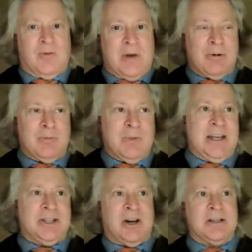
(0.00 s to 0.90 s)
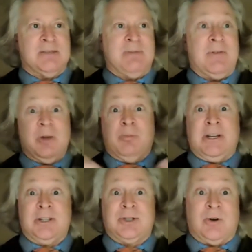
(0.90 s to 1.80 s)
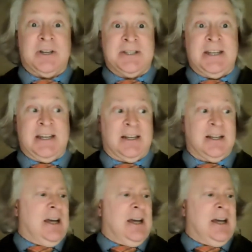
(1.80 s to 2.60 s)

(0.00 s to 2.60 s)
Robert McKee talks about the obligatory scene.